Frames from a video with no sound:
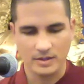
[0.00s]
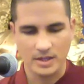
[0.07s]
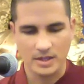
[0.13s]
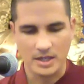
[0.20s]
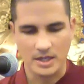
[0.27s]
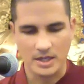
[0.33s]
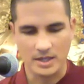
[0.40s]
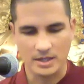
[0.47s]

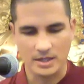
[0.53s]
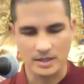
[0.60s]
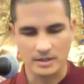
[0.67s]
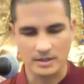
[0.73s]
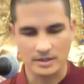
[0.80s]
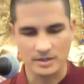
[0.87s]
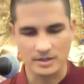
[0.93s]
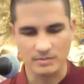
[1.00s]

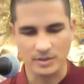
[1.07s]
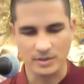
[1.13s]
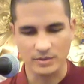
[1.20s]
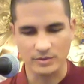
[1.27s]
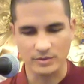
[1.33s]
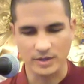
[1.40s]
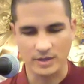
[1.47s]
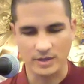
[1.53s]
And his
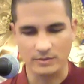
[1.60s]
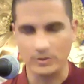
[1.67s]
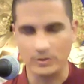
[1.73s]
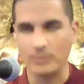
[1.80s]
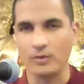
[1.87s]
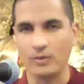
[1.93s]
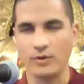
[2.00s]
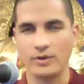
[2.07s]
mother got
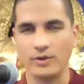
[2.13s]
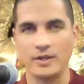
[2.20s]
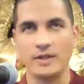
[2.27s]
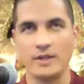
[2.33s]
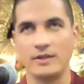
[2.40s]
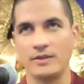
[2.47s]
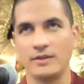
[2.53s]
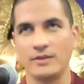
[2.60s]
reborn
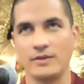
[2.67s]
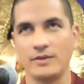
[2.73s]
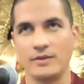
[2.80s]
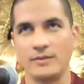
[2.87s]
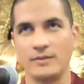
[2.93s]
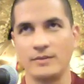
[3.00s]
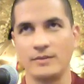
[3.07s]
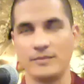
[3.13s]
in
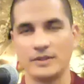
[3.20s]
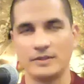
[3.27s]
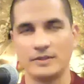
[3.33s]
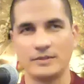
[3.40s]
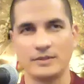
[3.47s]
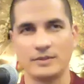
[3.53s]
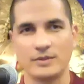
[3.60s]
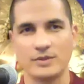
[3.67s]

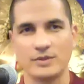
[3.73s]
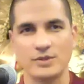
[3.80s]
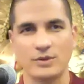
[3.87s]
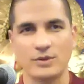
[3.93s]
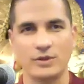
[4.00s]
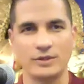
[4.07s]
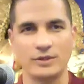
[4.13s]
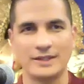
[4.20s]
the
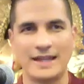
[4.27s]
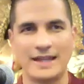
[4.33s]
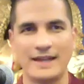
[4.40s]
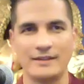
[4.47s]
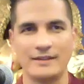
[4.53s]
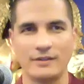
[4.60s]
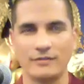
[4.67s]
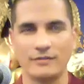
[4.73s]
so-called
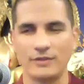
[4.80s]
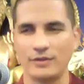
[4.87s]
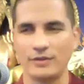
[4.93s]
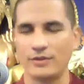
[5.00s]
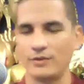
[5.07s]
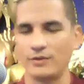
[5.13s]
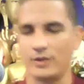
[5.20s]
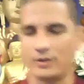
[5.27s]
land of the
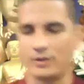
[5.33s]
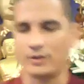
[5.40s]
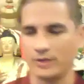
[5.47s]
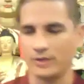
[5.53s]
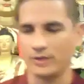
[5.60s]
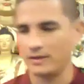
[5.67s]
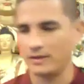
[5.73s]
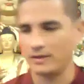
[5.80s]

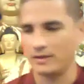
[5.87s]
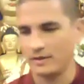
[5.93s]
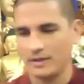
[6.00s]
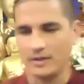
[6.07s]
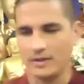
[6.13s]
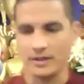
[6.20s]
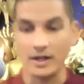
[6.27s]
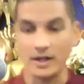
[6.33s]
33,
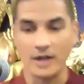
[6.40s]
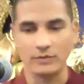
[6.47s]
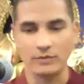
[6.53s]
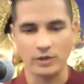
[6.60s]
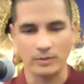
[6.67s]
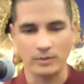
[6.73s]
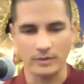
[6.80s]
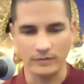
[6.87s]
the God
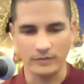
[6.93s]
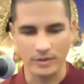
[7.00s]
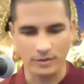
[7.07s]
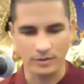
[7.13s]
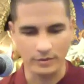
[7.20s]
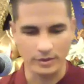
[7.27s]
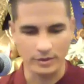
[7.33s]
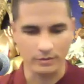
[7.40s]
realm of the
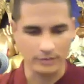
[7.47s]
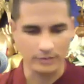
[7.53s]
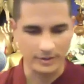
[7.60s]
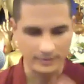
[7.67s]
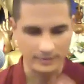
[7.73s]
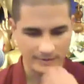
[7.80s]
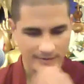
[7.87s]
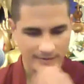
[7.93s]
33.
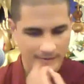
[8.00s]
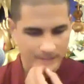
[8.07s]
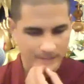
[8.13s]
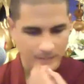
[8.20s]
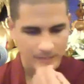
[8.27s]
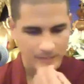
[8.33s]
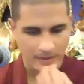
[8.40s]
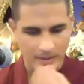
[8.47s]

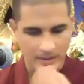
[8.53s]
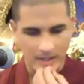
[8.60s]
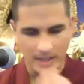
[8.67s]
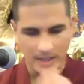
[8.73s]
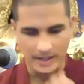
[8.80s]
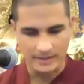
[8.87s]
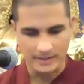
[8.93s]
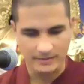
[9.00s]

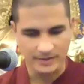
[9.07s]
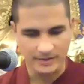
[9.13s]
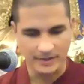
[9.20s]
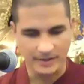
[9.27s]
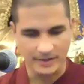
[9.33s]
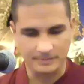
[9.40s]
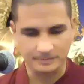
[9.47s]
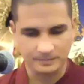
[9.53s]
And
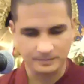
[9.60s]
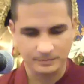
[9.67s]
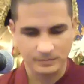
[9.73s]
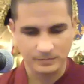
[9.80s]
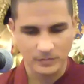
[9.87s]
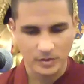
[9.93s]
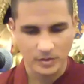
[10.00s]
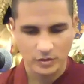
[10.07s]

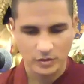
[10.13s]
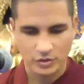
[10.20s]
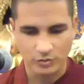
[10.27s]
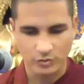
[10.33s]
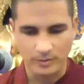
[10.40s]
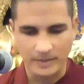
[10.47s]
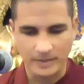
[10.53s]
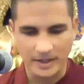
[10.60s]
to
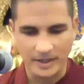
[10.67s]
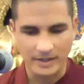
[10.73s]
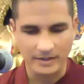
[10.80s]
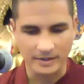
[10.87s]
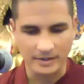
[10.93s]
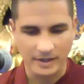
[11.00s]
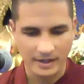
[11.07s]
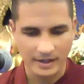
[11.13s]
repay the
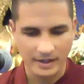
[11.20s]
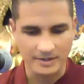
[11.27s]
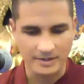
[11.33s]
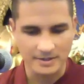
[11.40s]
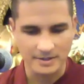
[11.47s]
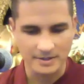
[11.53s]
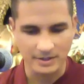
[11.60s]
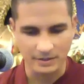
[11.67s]

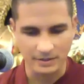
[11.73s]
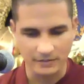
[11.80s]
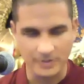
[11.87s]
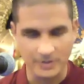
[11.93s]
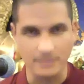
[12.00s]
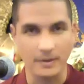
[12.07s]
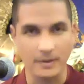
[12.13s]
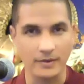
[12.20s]
kindness of
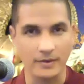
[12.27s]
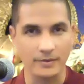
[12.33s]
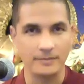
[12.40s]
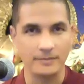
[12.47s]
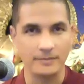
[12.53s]
his mother,